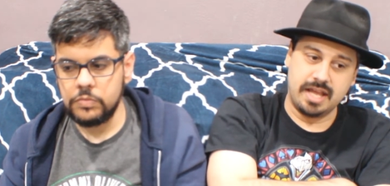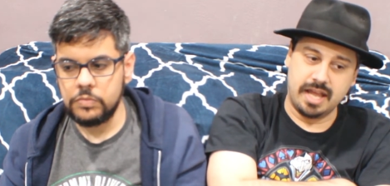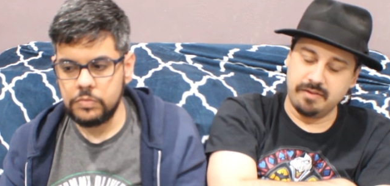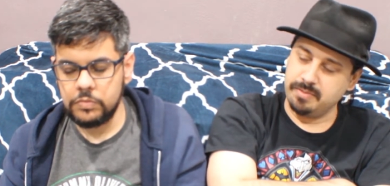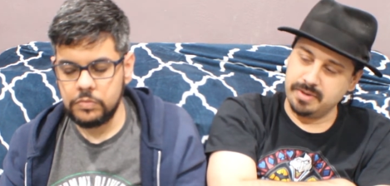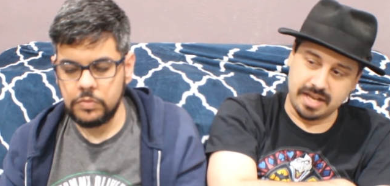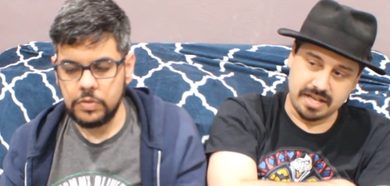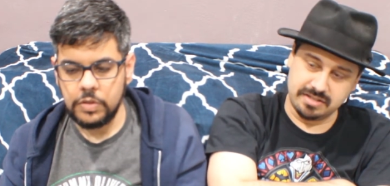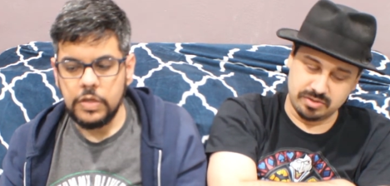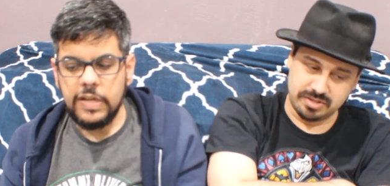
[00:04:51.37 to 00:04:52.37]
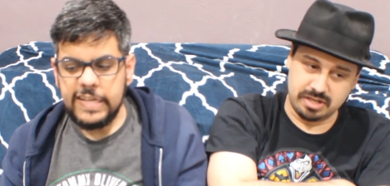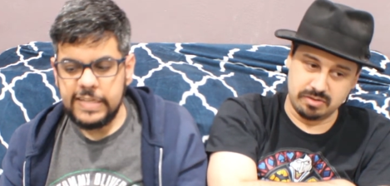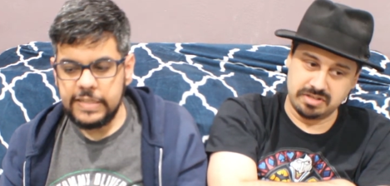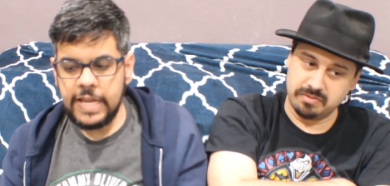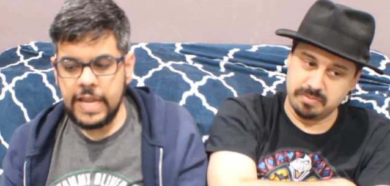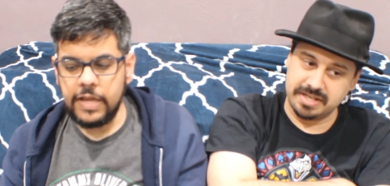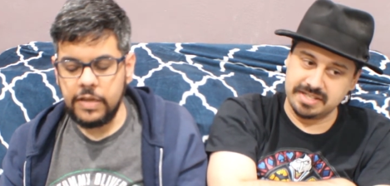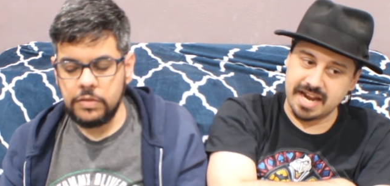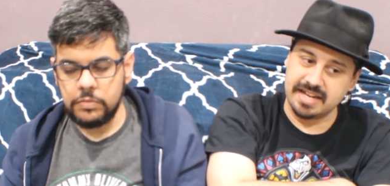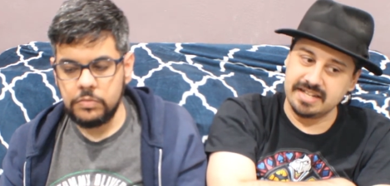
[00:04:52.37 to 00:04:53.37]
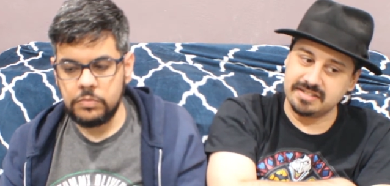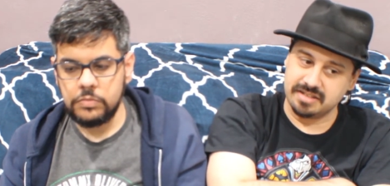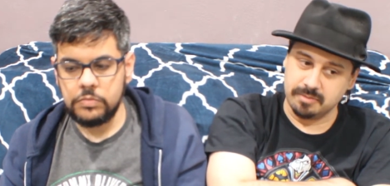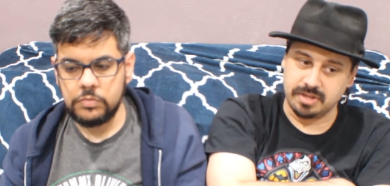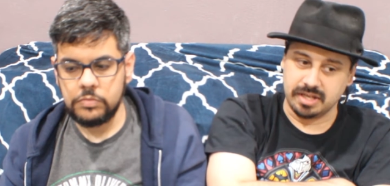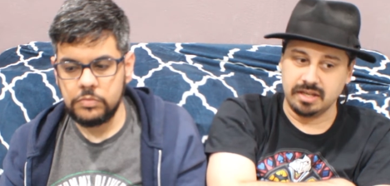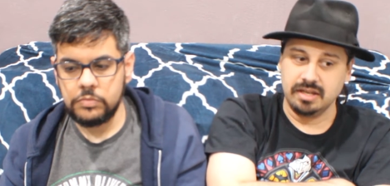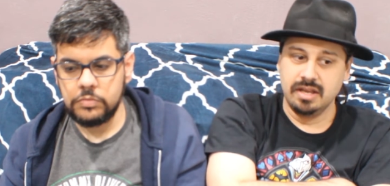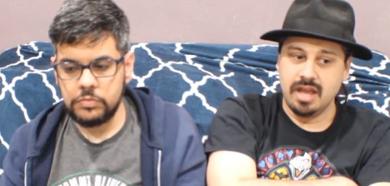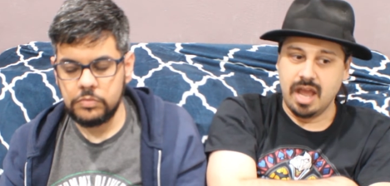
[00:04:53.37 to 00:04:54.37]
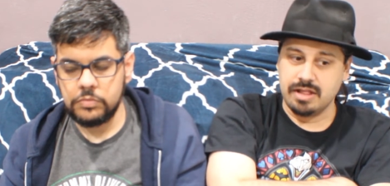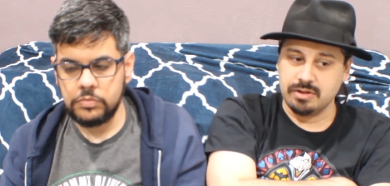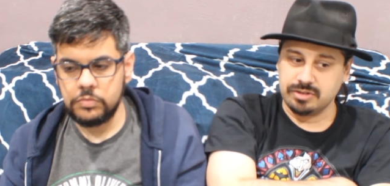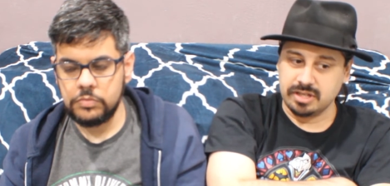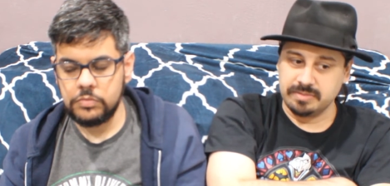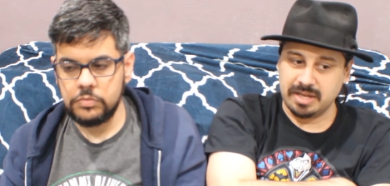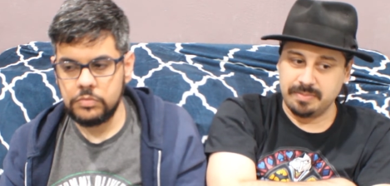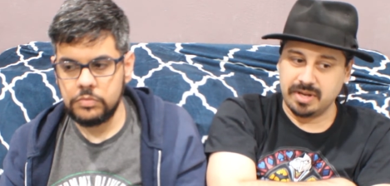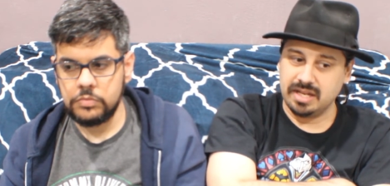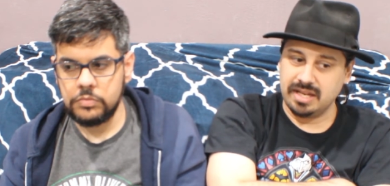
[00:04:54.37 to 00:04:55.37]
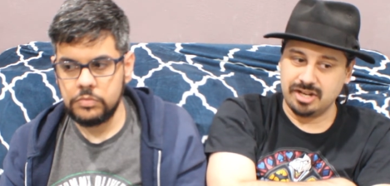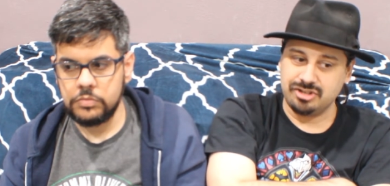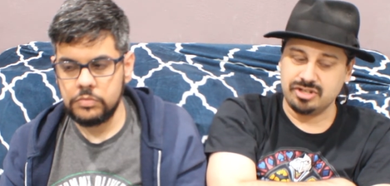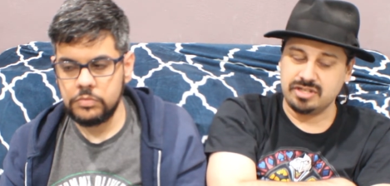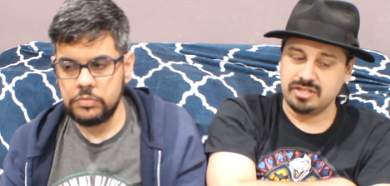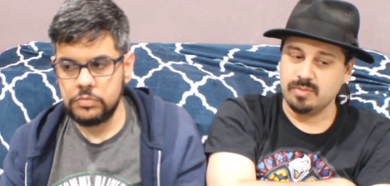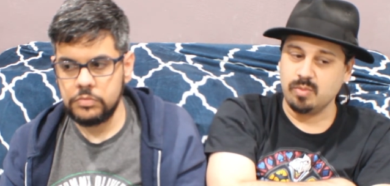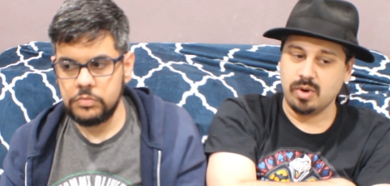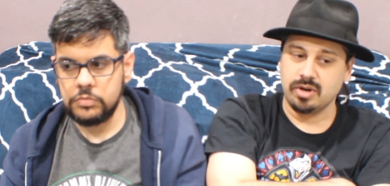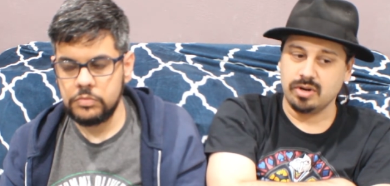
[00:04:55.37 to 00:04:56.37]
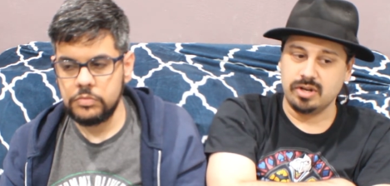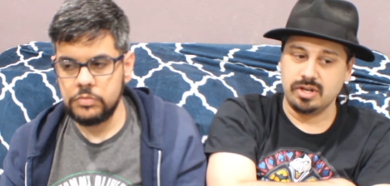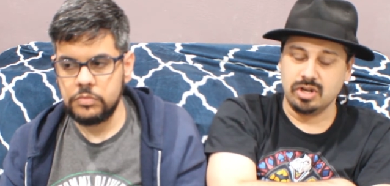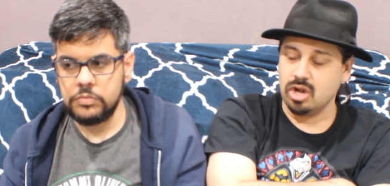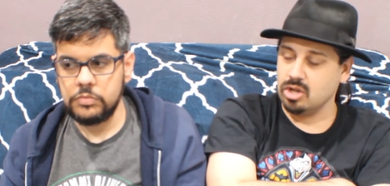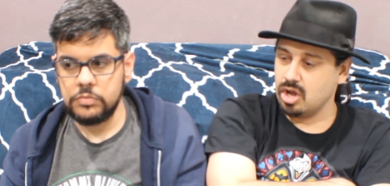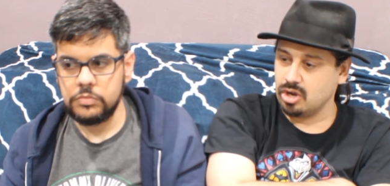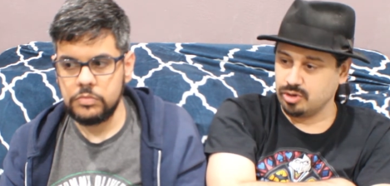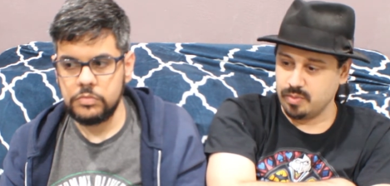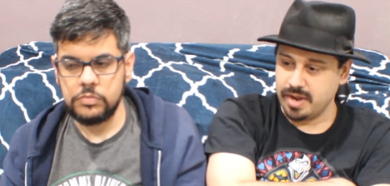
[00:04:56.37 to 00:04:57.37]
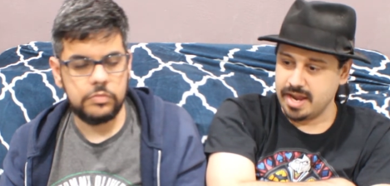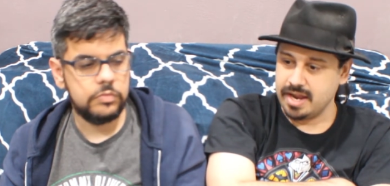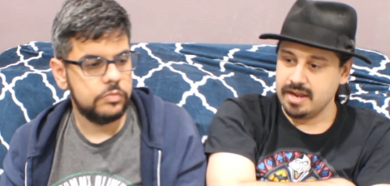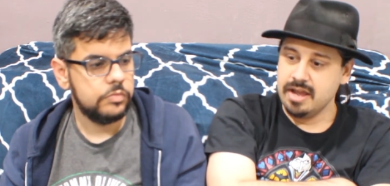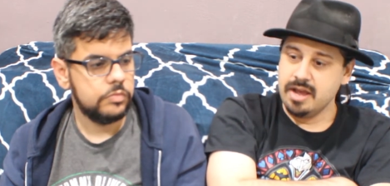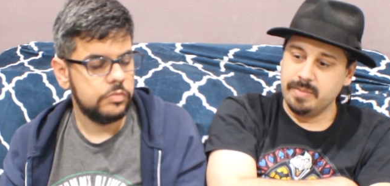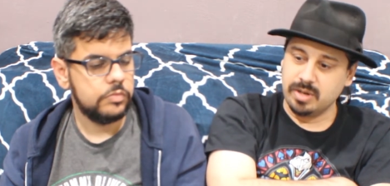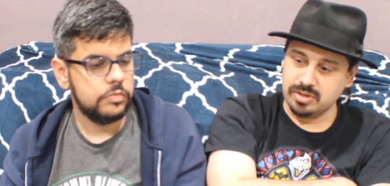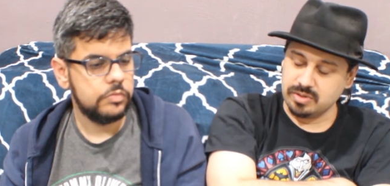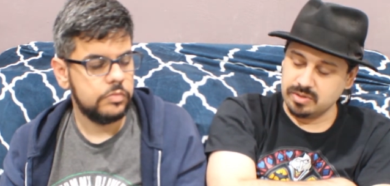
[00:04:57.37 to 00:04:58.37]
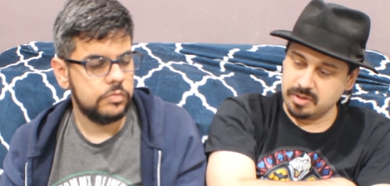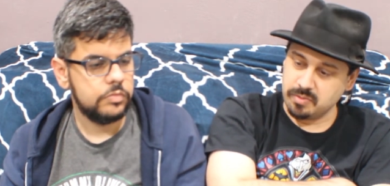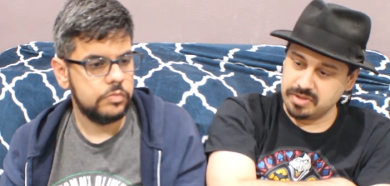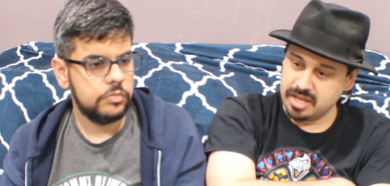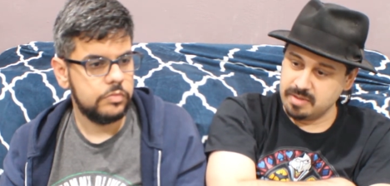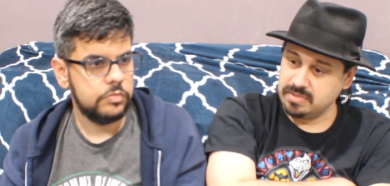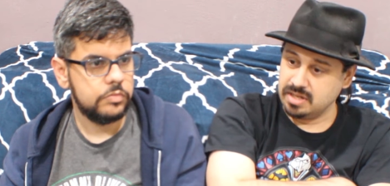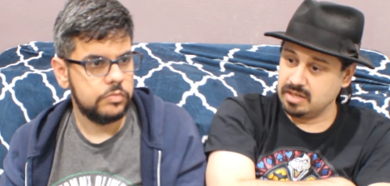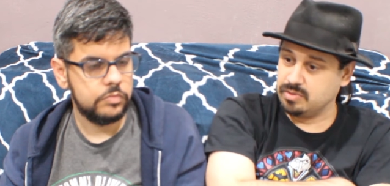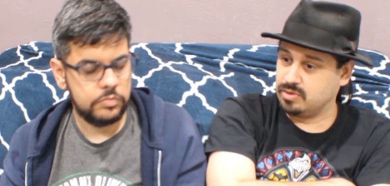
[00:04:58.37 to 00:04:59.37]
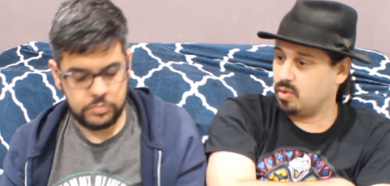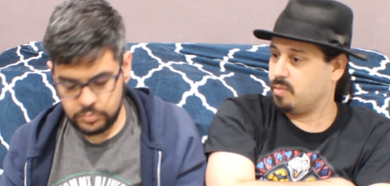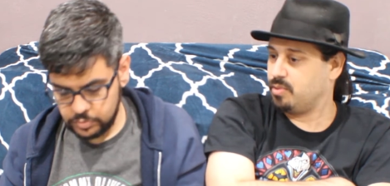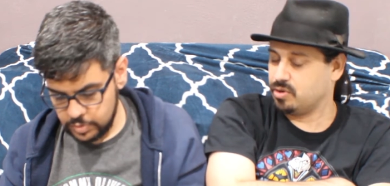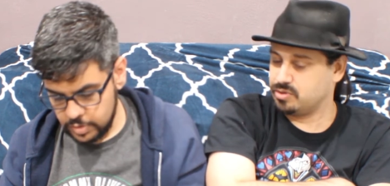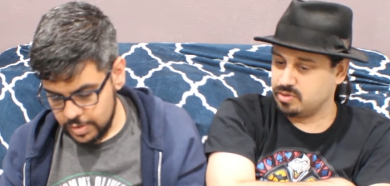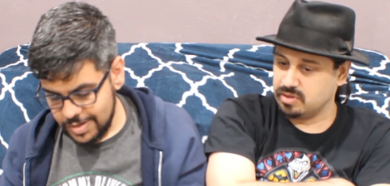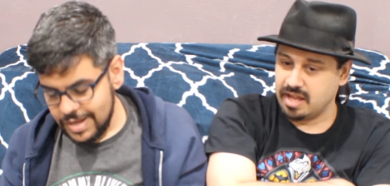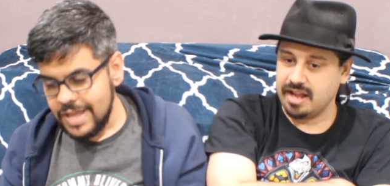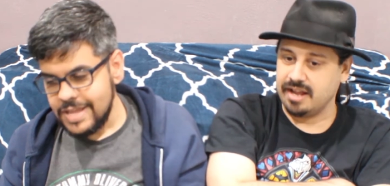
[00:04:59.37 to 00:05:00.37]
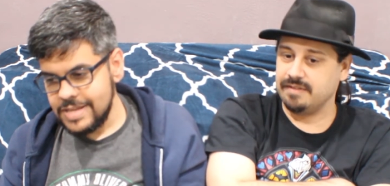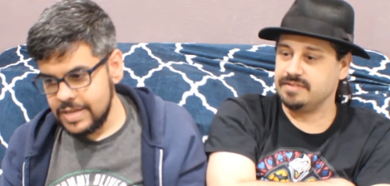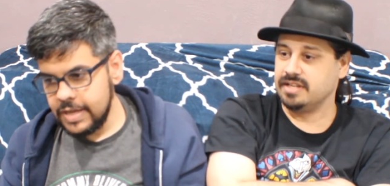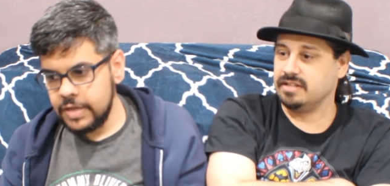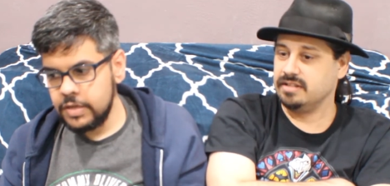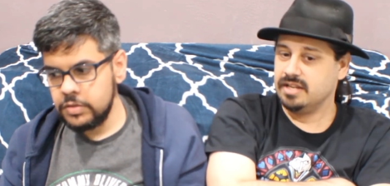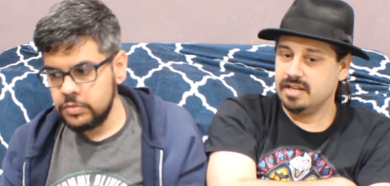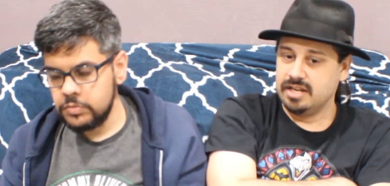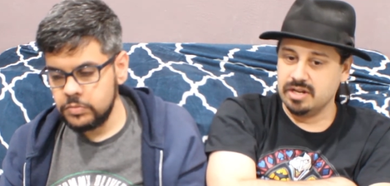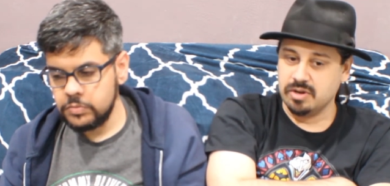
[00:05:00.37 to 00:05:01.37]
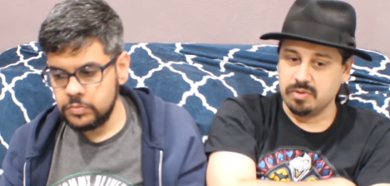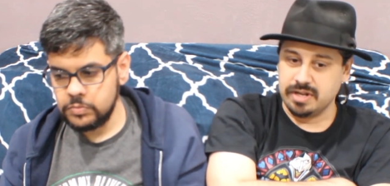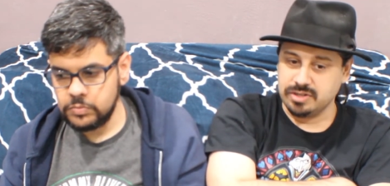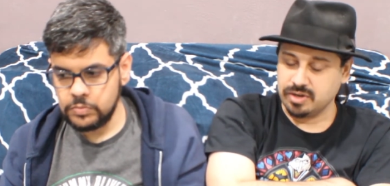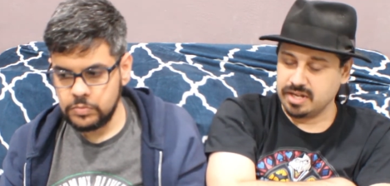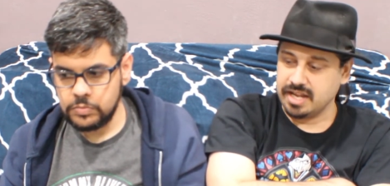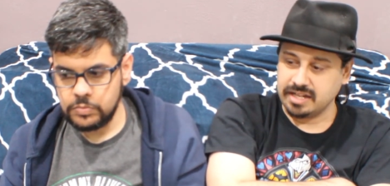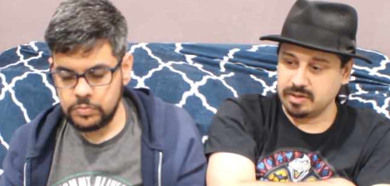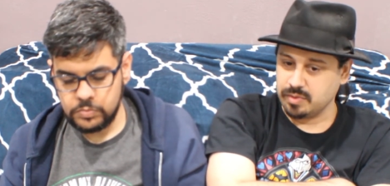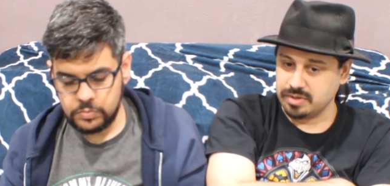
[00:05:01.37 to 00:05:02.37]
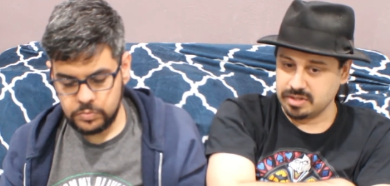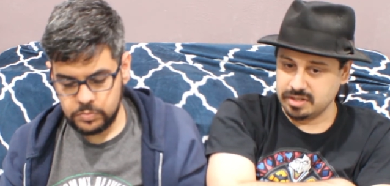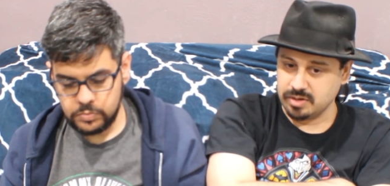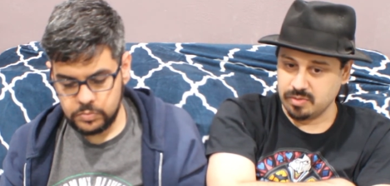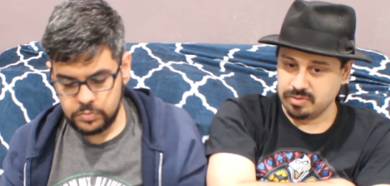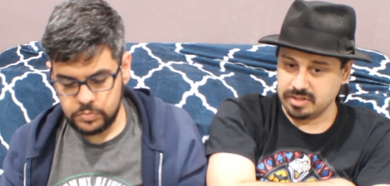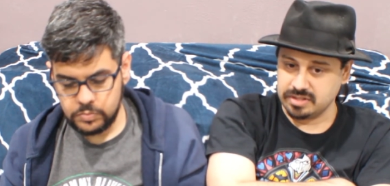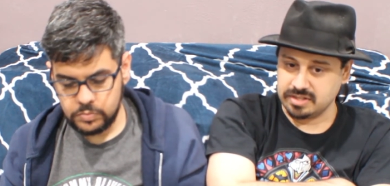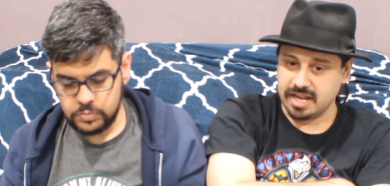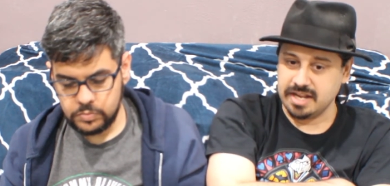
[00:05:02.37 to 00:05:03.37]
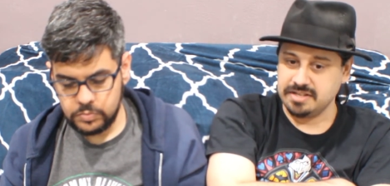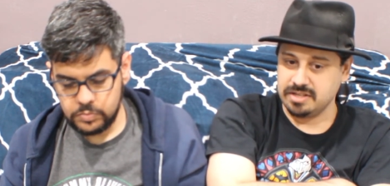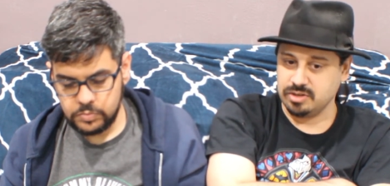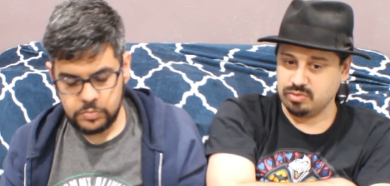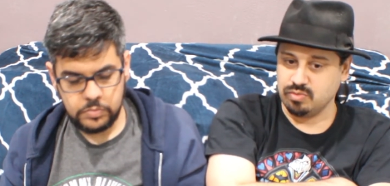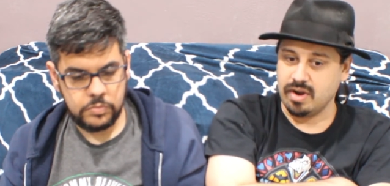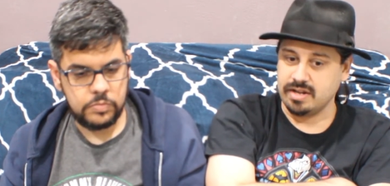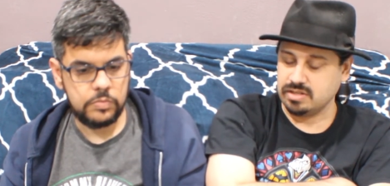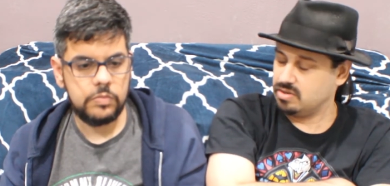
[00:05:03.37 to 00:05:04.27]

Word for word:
Speaker 1: everybody has their secrets. Everybody's hiding something, and there's some type of connection somewhere along the way, but also with them dealing with their own personal lives and, you know, interconnecting with, you know, this case that they're trying to